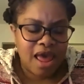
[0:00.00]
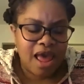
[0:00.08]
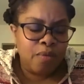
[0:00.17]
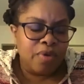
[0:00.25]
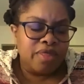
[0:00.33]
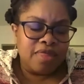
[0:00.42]

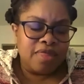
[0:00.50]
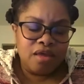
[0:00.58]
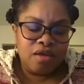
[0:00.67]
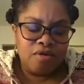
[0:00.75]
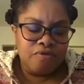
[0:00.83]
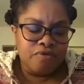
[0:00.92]
And we
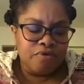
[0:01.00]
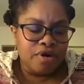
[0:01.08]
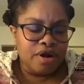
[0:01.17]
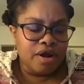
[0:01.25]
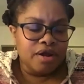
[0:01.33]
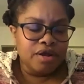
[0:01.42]
thank you
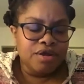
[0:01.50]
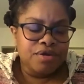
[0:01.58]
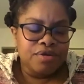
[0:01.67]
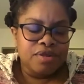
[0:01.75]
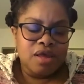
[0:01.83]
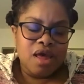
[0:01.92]
for
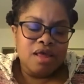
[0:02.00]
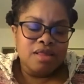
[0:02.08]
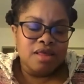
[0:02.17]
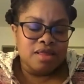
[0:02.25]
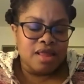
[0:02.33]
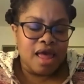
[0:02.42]
using us
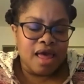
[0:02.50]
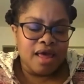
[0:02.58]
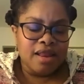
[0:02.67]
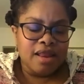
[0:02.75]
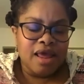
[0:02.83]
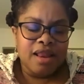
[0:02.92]
as
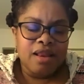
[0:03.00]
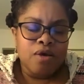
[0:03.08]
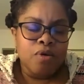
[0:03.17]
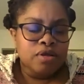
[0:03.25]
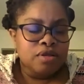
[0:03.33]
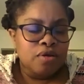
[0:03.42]
that, and
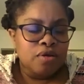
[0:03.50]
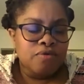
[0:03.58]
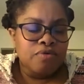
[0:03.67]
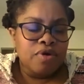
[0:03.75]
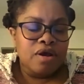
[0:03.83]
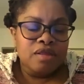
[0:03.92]
also
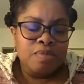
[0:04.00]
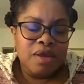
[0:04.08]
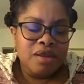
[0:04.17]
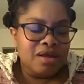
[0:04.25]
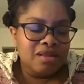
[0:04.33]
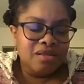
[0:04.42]
for us
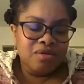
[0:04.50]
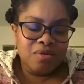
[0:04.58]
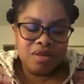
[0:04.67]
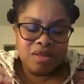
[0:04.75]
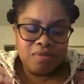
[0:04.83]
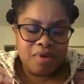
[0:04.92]
being good
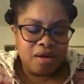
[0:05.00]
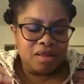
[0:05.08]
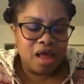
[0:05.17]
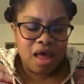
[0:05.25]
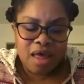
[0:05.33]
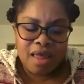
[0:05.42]
stewards of our
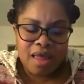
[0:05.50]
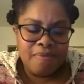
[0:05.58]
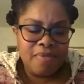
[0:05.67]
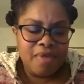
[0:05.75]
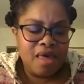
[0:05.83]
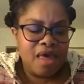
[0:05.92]

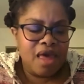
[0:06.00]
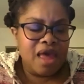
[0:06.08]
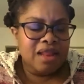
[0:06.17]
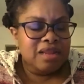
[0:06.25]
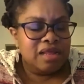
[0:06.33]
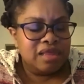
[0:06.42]
time
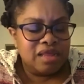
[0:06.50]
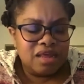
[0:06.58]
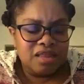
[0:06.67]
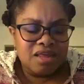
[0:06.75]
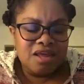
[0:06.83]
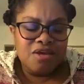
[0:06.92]
and
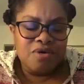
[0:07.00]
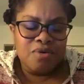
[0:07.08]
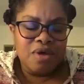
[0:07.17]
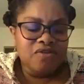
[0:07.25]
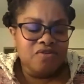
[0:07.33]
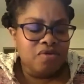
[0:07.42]
listening to you
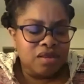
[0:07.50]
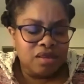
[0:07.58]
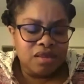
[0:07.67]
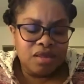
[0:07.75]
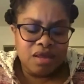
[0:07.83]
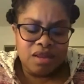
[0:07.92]
and
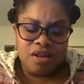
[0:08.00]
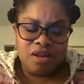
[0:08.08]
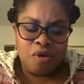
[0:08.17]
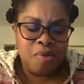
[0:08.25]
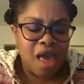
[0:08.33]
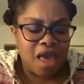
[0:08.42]
trusting and
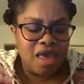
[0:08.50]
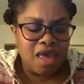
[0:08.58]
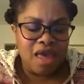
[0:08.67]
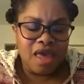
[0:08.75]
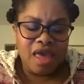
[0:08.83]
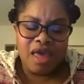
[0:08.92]

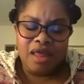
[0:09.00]
obeying